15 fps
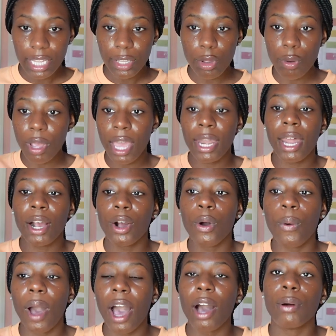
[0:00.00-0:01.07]
You cannot
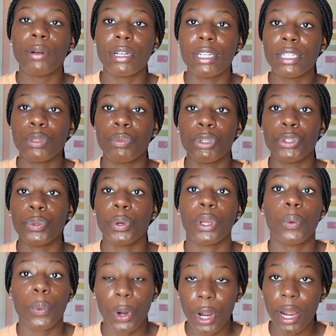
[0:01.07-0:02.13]
go hours with
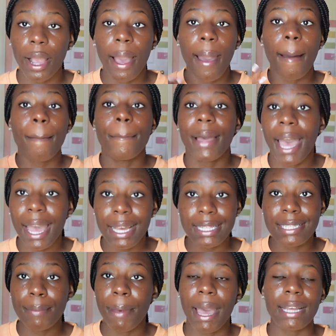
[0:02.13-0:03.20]
doing work back
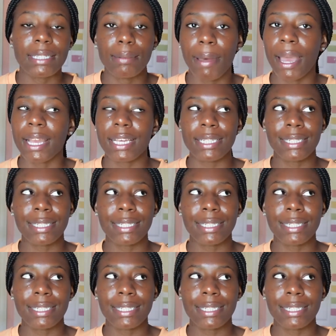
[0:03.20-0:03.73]
to back to back.